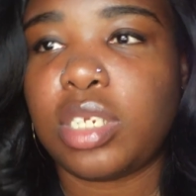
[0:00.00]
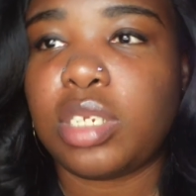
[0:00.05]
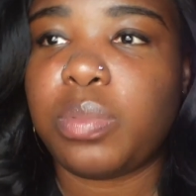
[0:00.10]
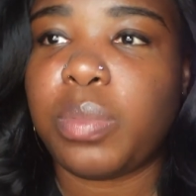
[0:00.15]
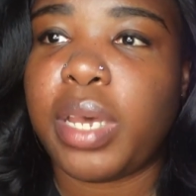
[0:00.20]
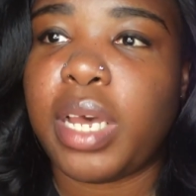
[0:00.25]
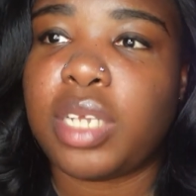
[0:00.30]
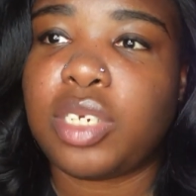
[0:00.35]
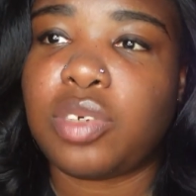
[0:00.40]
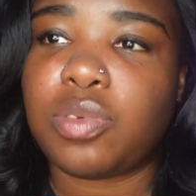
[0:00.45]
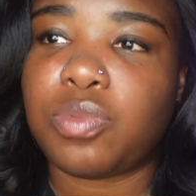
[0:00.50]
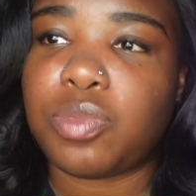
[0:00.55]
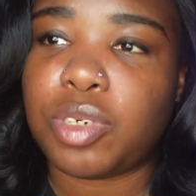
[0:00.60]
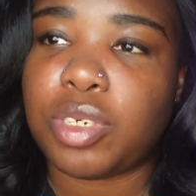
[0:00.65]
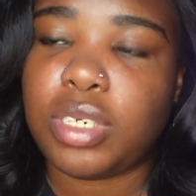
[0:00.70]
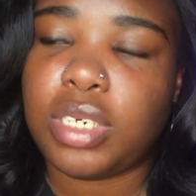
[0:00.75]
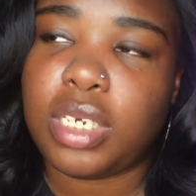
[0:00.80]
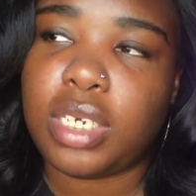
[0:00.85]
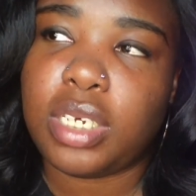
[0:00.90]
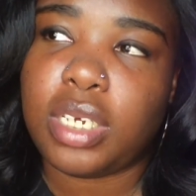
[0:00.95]
this match
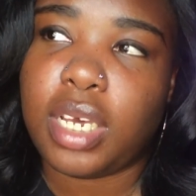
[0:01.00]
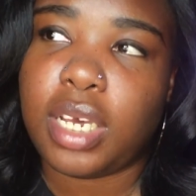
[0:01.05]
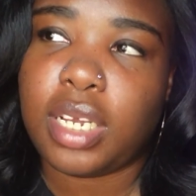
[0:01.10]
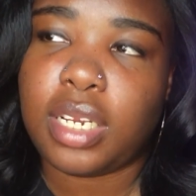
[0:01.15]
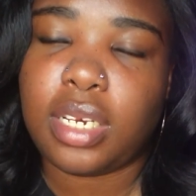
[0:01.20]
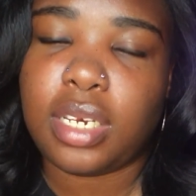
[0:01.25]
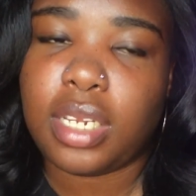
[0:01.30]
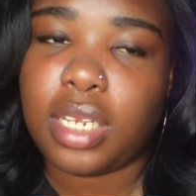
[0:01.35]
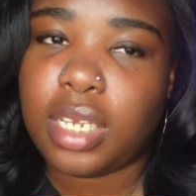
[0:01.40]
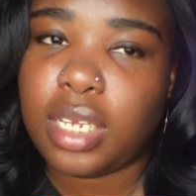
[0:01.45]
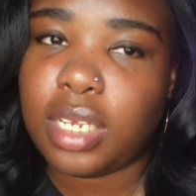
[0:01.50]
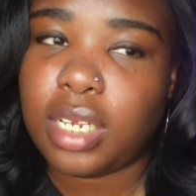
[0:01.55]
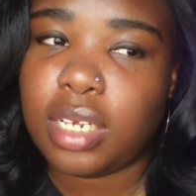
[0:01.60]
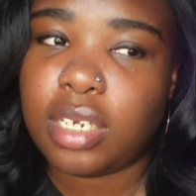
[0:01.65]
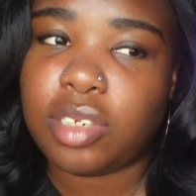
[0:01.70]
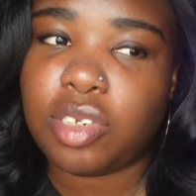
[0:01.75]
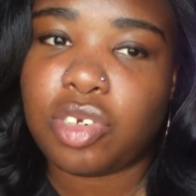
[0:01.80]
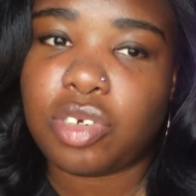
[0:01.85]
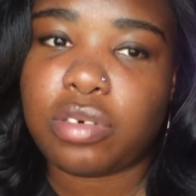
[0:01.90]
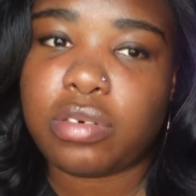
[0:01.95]
working a knee
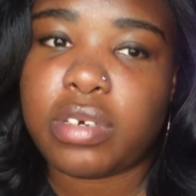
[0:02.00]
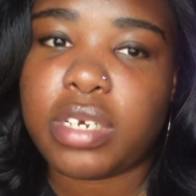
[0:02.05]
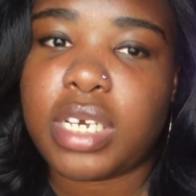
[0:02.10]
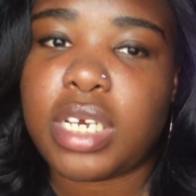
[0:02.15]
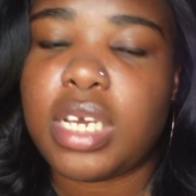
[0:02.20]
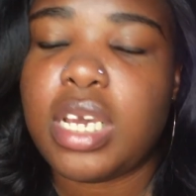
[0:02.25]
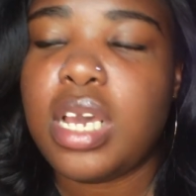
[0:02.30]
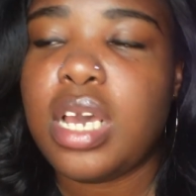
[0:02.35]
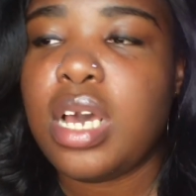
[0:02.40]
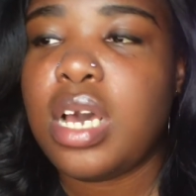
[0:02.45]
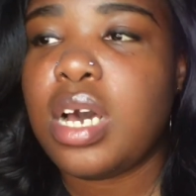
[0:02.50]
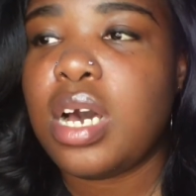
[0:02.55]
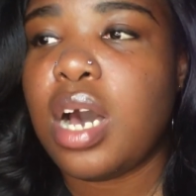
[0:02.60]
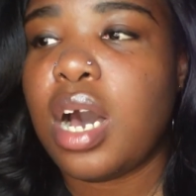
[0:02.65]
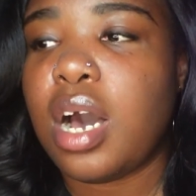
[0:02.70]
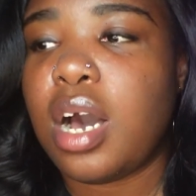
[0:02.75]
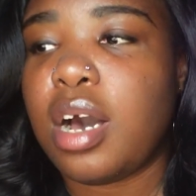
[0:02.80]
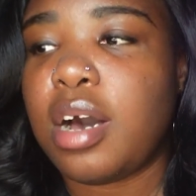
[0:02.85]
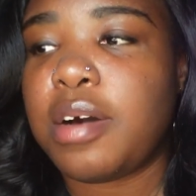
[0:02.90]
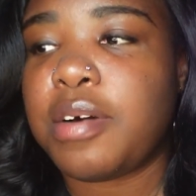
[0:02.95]
injury.
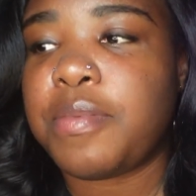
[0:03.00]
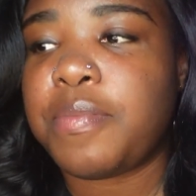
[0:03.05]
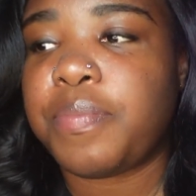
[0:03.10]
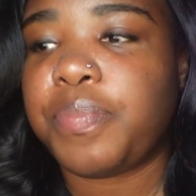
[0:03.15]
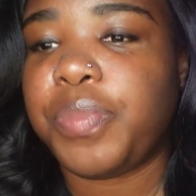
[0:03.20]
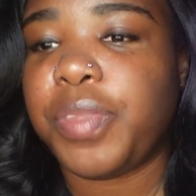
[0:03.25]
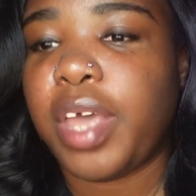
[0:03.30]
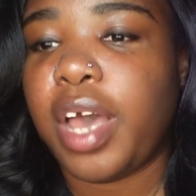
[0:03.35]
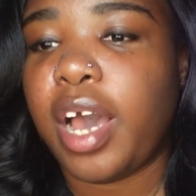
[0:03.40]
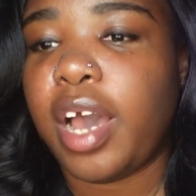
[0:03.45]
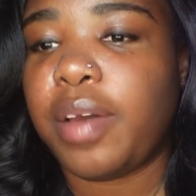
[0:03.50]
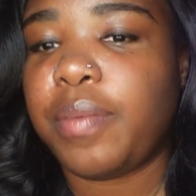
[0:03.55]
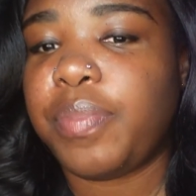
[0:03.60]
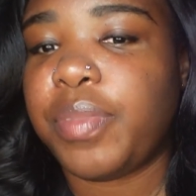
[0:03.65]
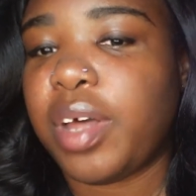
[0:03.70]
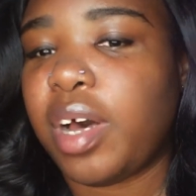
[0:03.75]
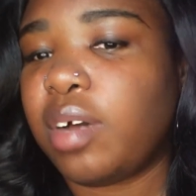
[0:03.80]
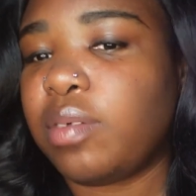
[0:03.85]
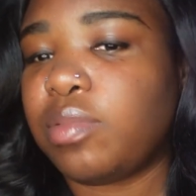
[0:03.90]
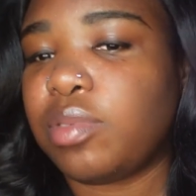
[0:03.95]
I'm
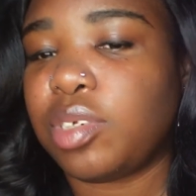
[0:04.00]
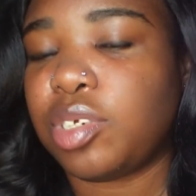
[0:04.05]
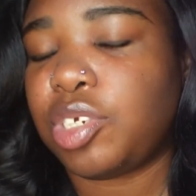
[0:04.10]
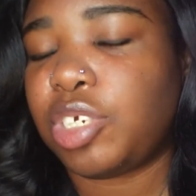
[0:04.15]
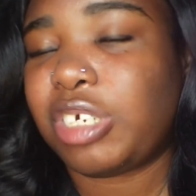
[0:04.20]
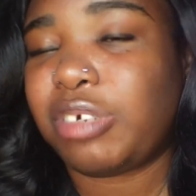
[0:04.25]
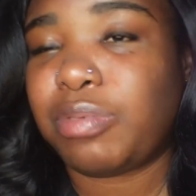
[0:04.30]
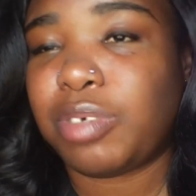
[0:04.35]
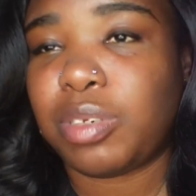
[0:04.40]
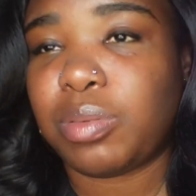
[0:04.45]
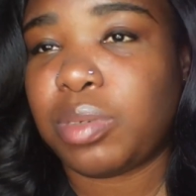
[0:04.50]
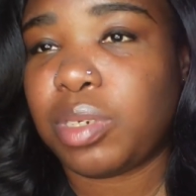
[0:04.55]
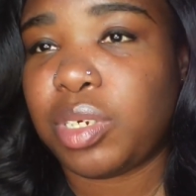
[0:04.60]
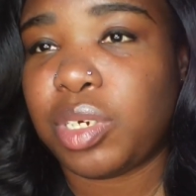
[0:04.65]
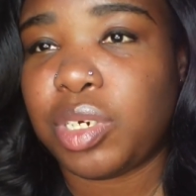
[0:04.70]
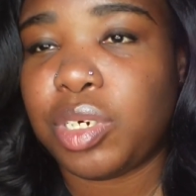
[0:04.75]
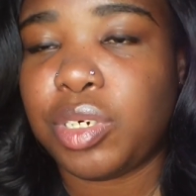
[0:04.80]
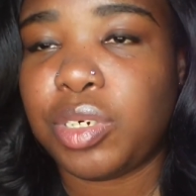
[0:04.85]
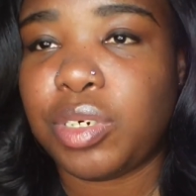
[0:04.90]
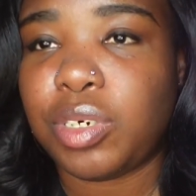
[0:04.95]
not really sure if he's really
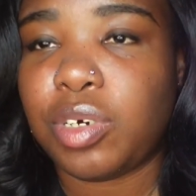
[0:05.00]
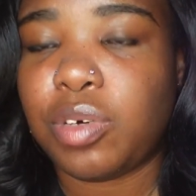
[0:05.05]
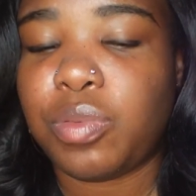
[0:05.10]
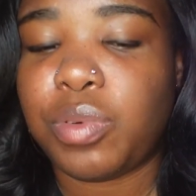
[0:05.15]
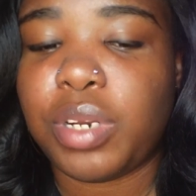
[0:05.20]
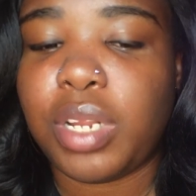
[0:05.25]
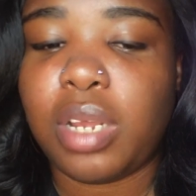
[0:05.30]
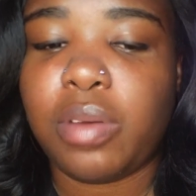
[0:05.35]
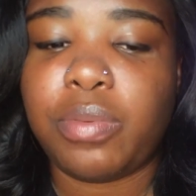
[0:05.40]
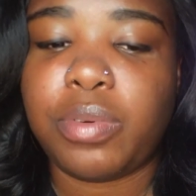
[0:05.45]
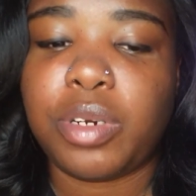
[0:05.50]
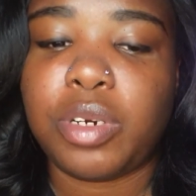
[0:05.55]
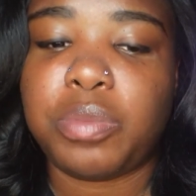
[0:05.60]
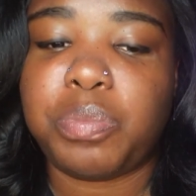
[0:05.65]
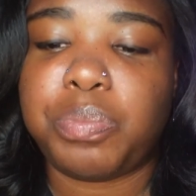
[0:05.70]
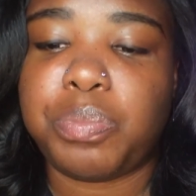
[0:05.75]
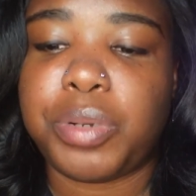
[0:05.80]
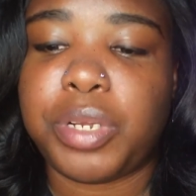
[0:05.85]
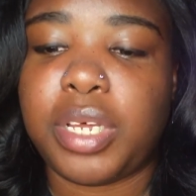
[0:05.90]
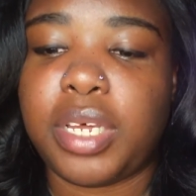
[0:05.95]
hurt or whatever,
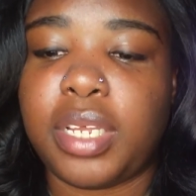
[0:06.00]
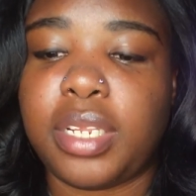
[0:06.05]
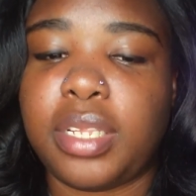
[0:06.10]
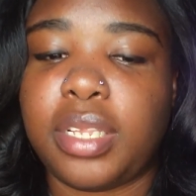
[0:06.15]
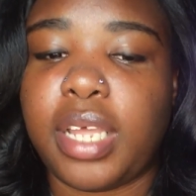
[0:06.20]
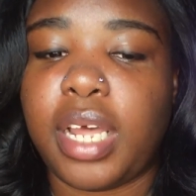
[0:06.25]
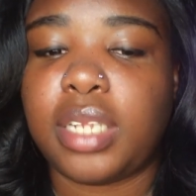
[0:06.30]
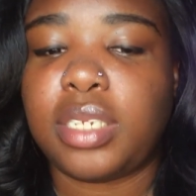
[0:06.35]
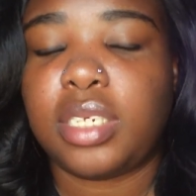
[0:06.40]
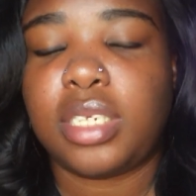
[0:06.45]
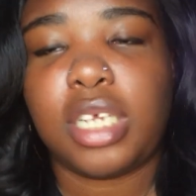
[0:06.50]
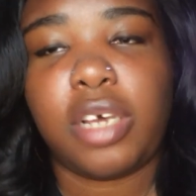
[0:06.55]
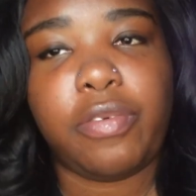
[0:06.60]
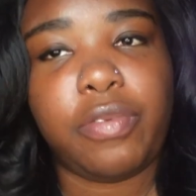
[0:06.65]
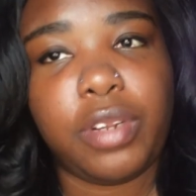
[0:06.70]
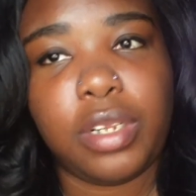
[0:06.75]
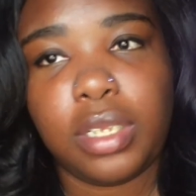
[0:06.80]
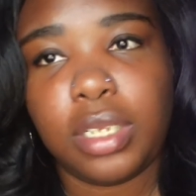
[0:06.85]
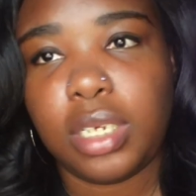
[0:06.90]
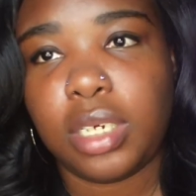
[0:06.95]
but that's
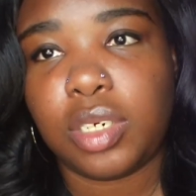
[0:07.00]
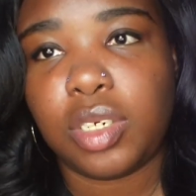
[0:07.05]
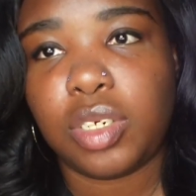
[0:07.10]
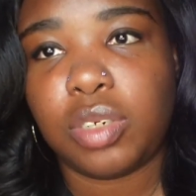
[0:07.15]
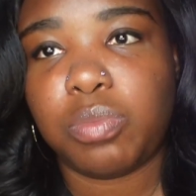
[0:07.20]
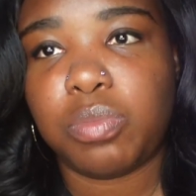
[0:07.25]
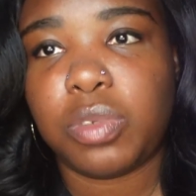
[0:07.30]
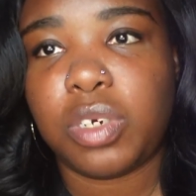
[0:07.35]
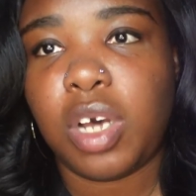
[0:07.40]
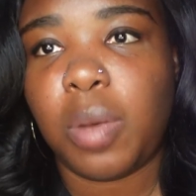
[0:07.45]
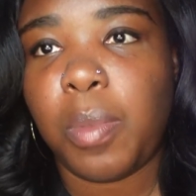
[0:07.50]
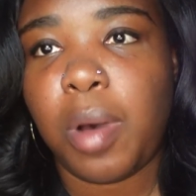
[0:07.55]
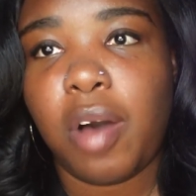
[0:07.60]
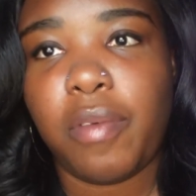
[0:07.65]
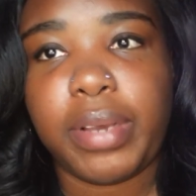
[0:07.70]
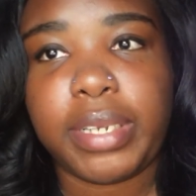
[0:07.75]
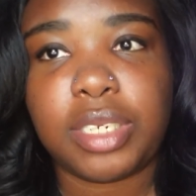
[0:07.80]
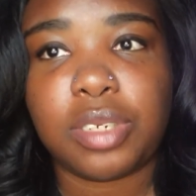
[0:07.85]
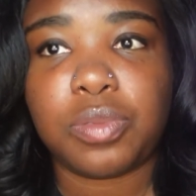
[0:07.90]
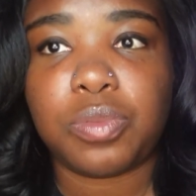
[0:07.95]
definitely going to come
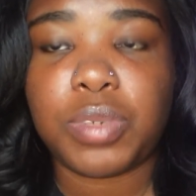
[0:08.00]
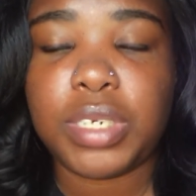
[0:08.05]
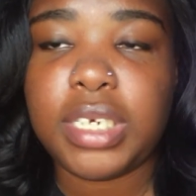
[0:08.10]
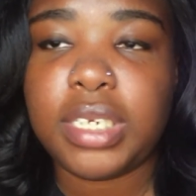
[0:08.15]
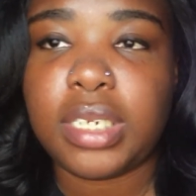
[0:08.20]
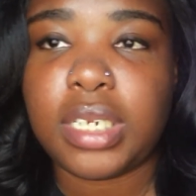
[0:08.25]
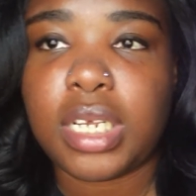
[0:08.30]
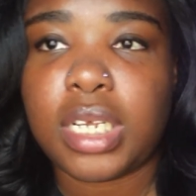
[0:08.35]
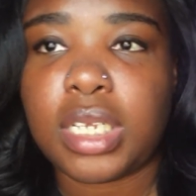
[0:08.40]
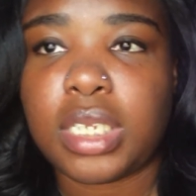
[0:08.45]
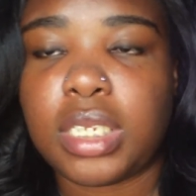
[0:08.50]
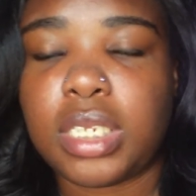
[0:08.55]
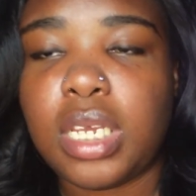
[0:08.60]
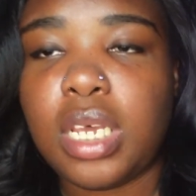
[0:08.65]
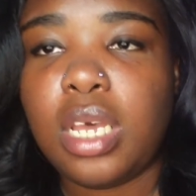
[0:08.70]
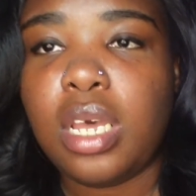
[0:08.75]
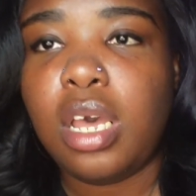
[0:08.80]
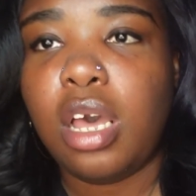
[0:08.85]
off as a weakness